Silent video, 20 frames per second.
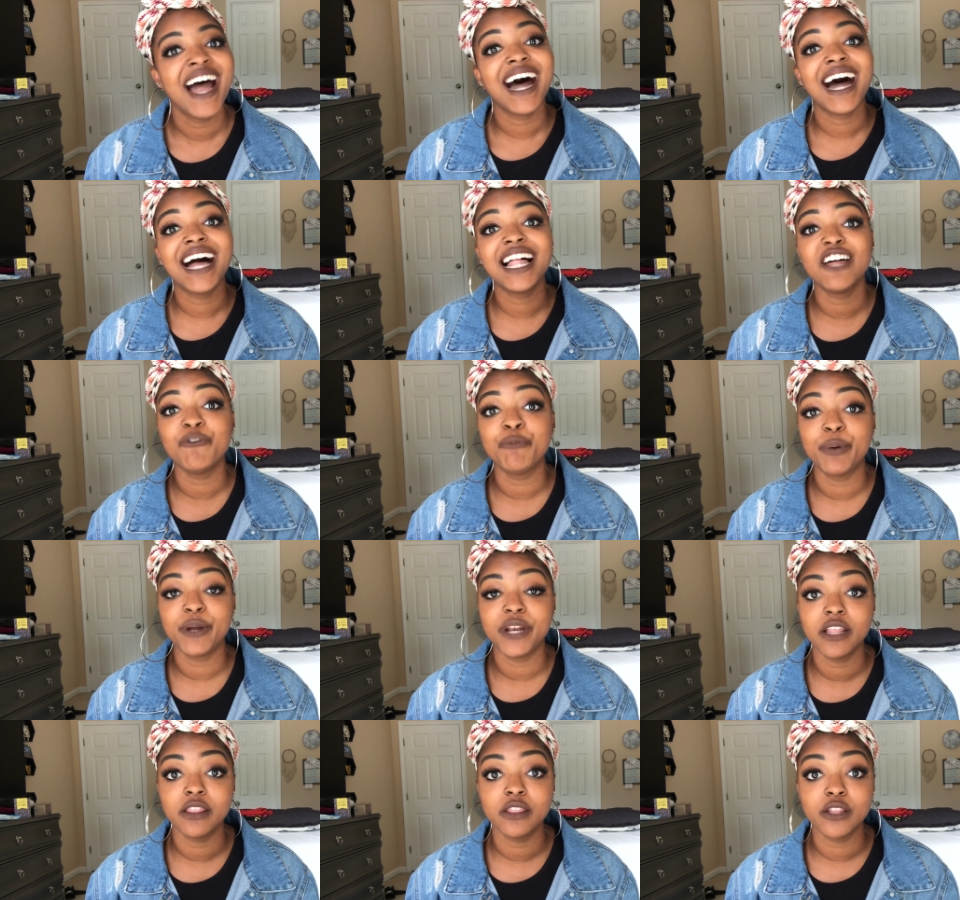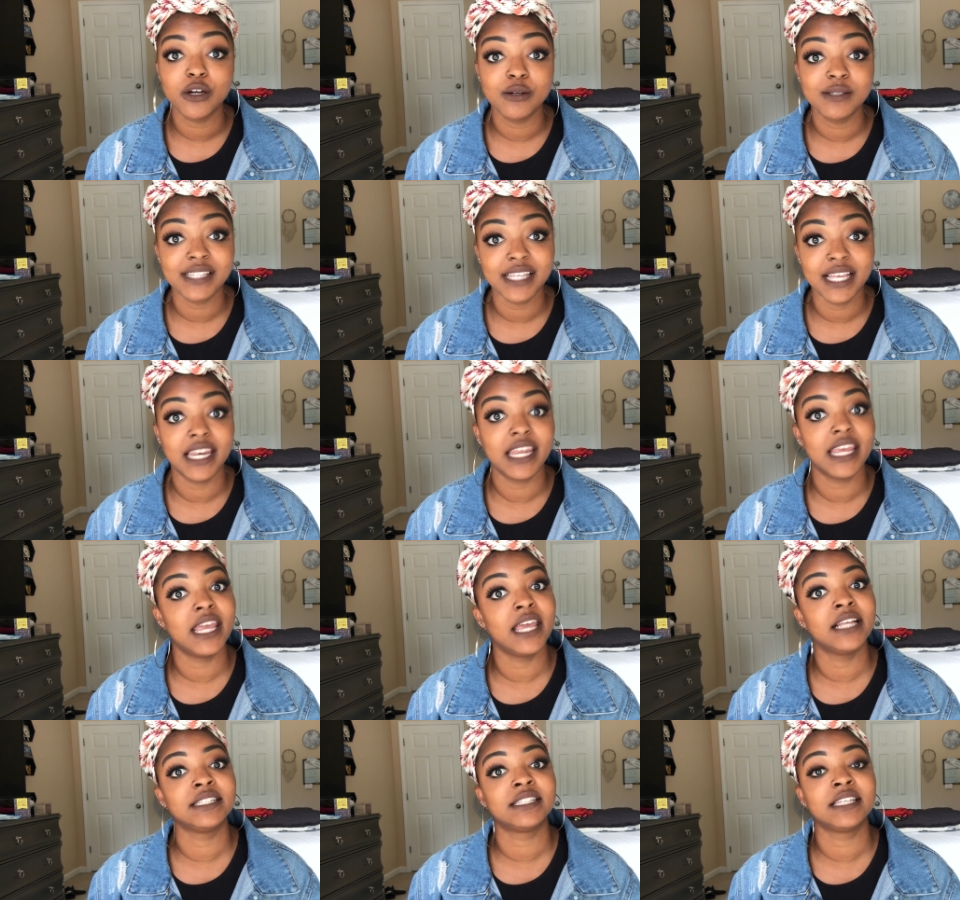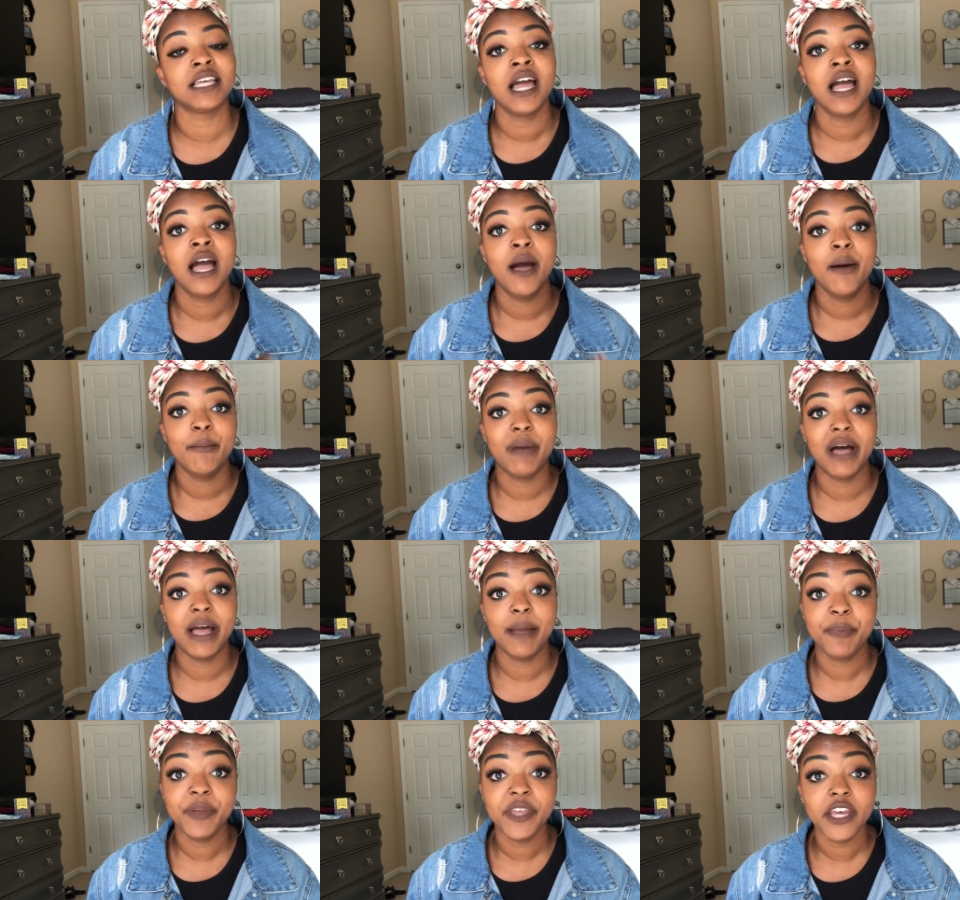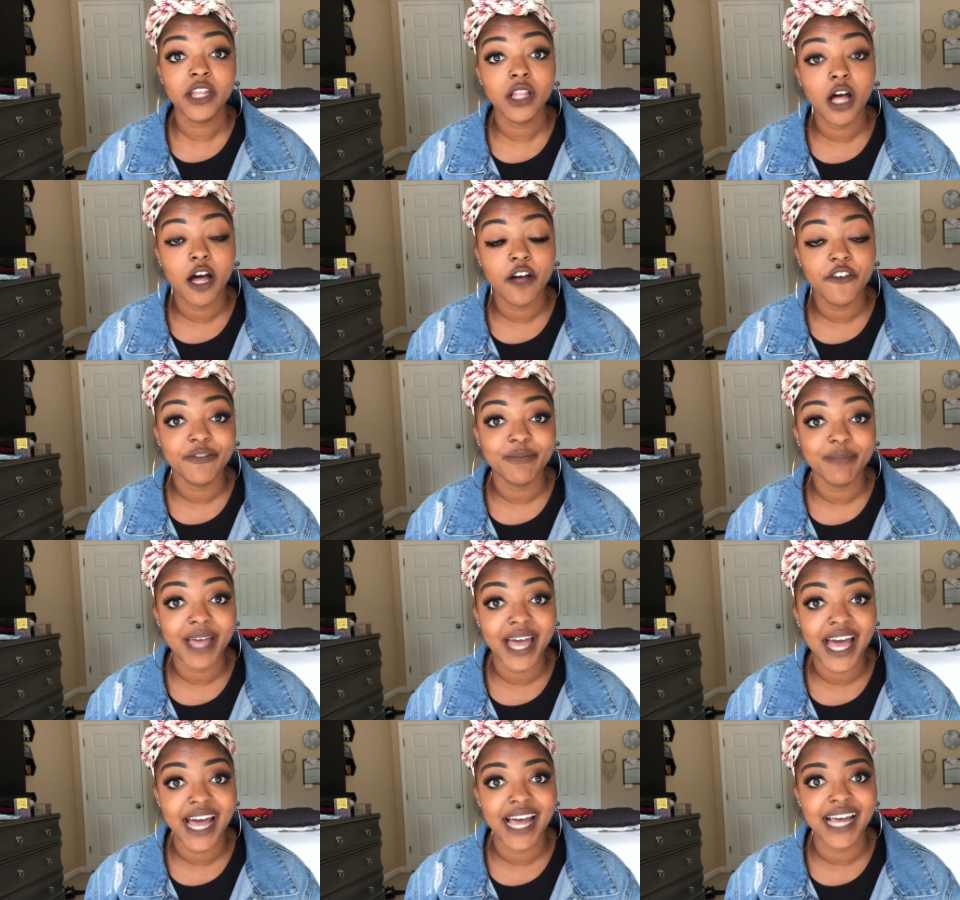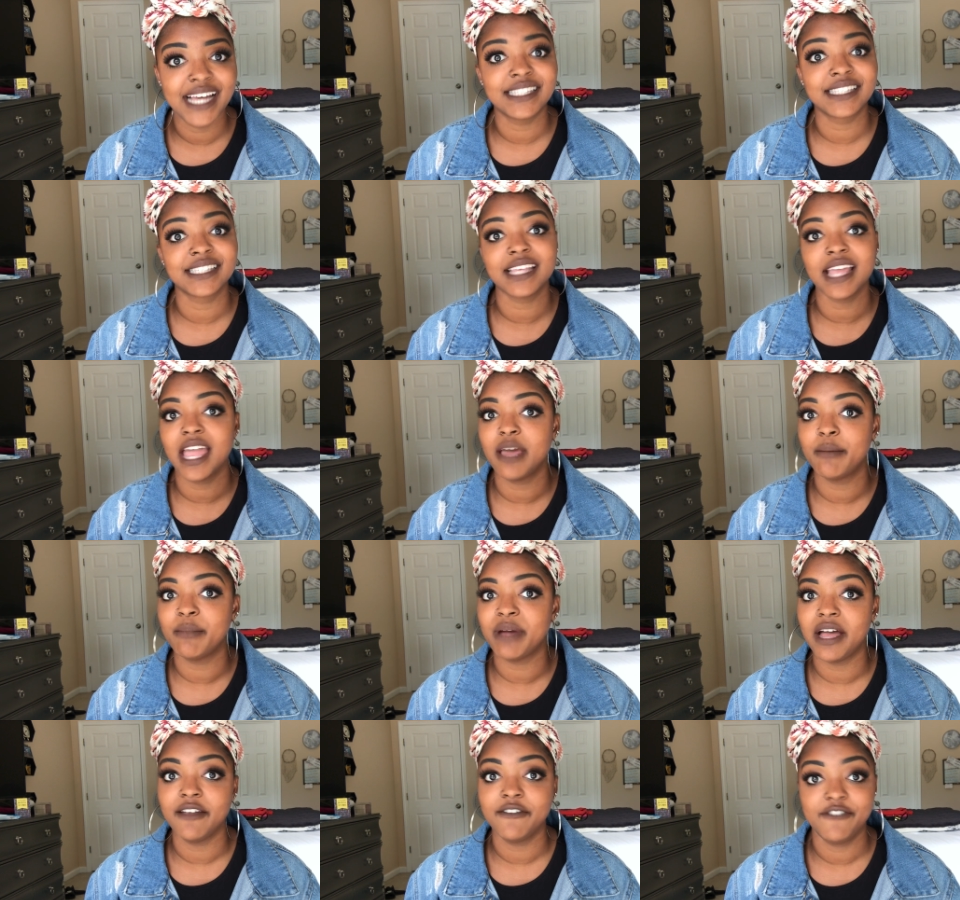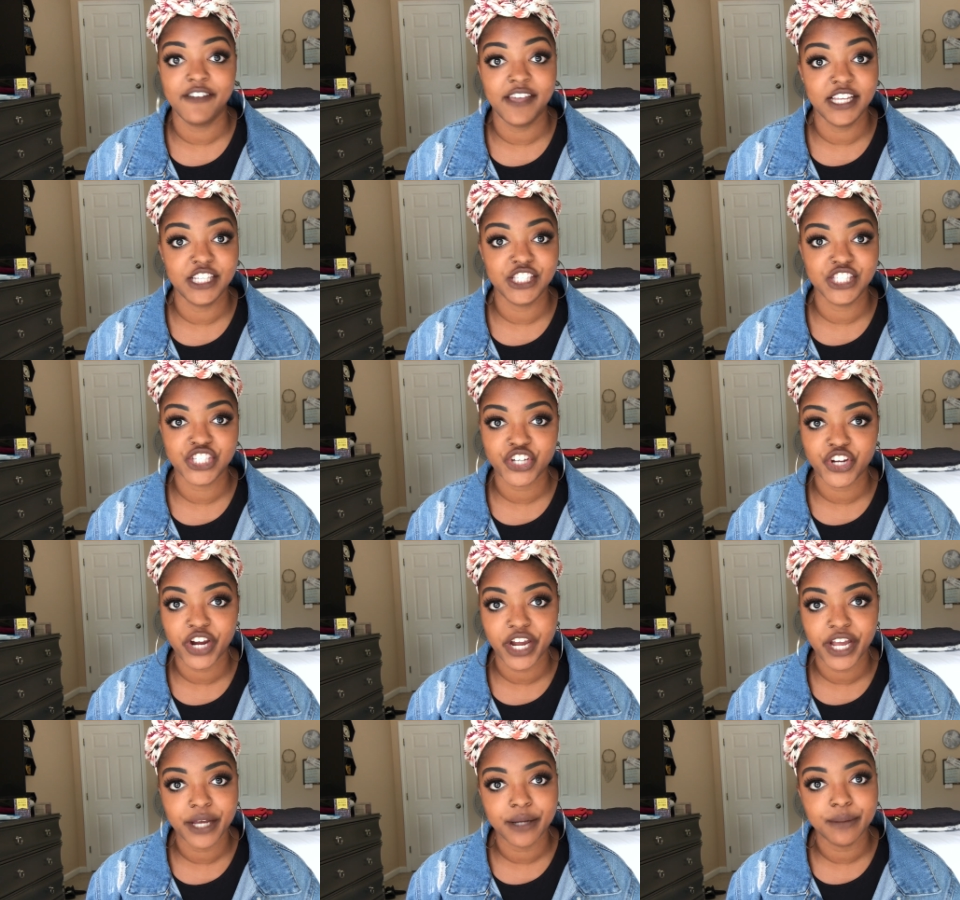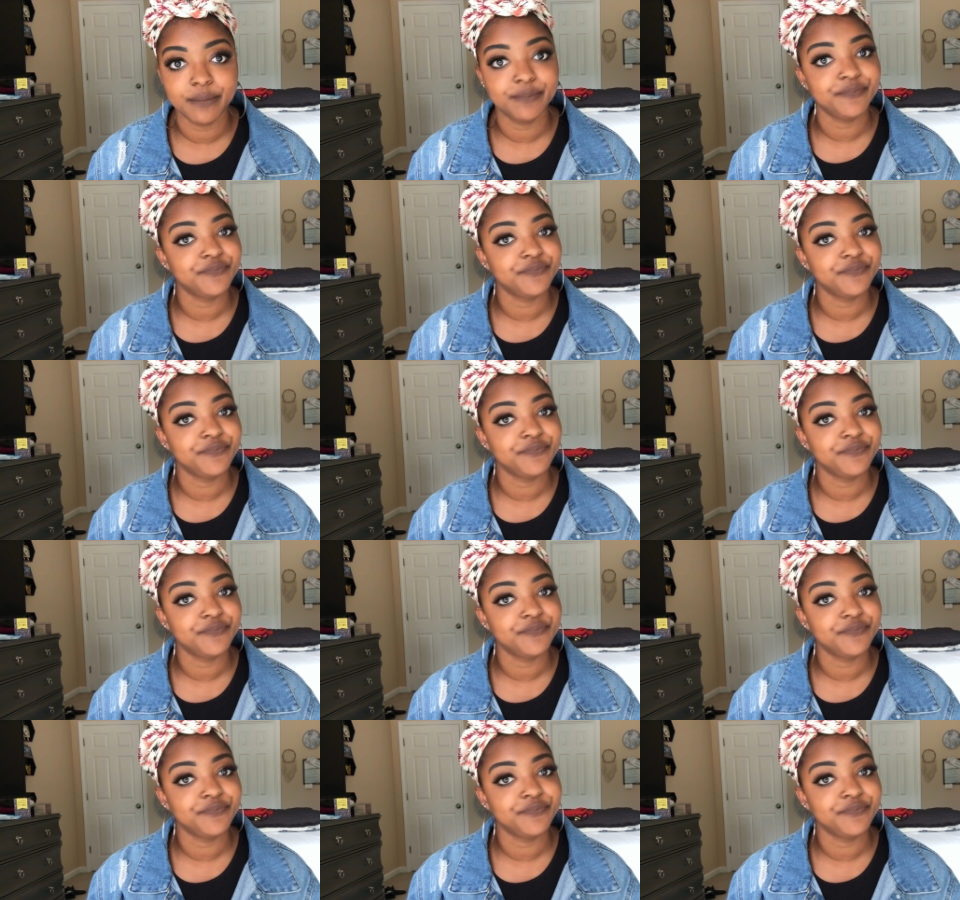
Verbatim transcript: I love putting those in it. My peel off mask and my face scrub.